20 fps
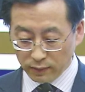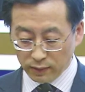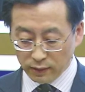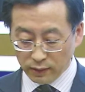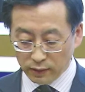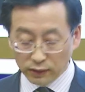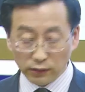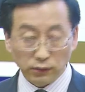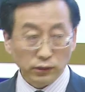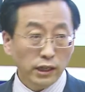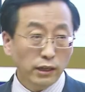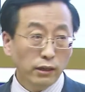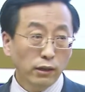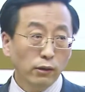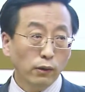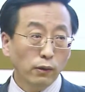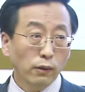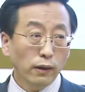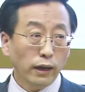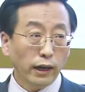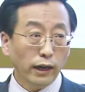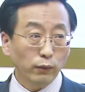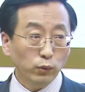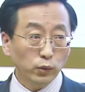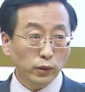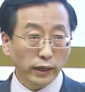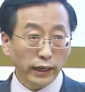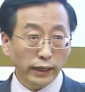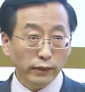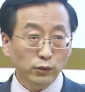So now I would
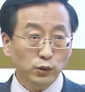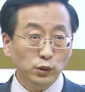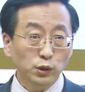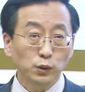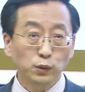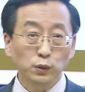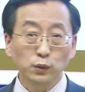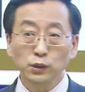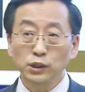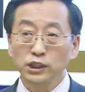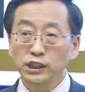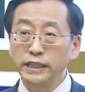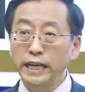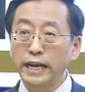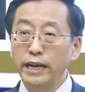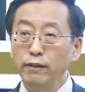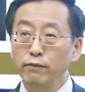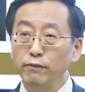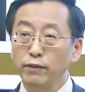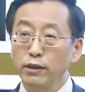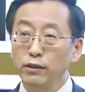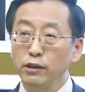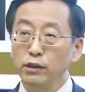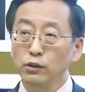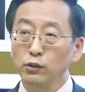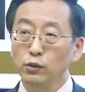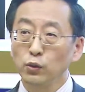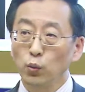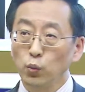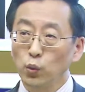like to share with
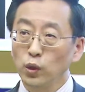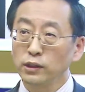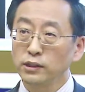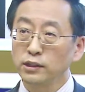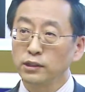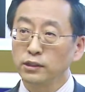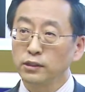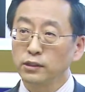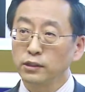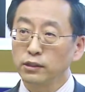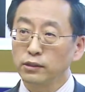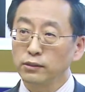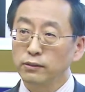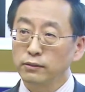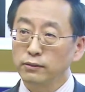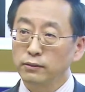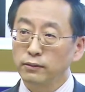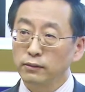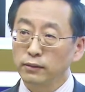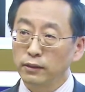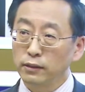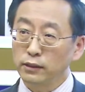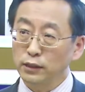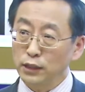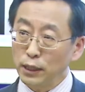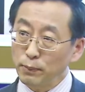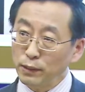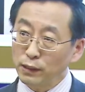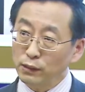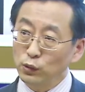you what a
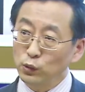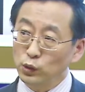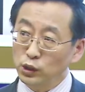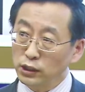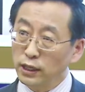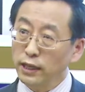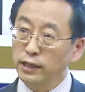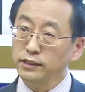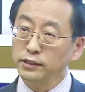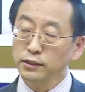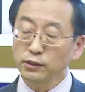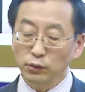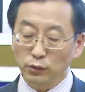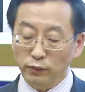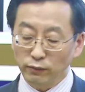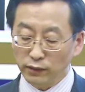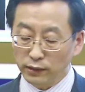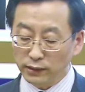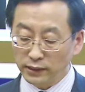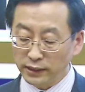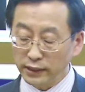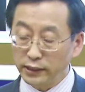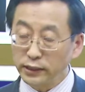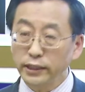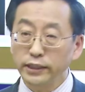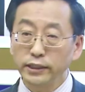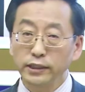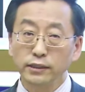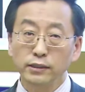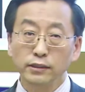typical Chinese university
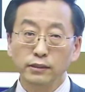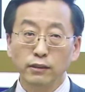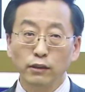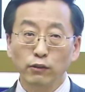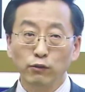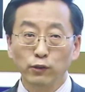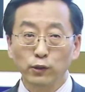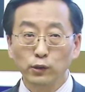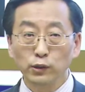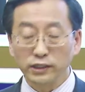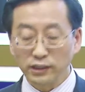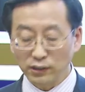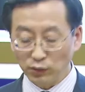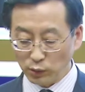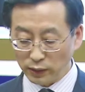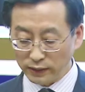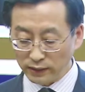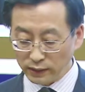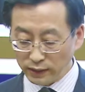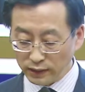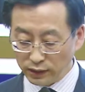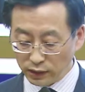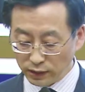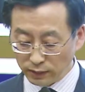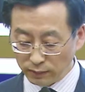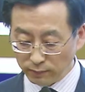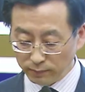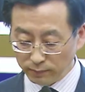did for this transition.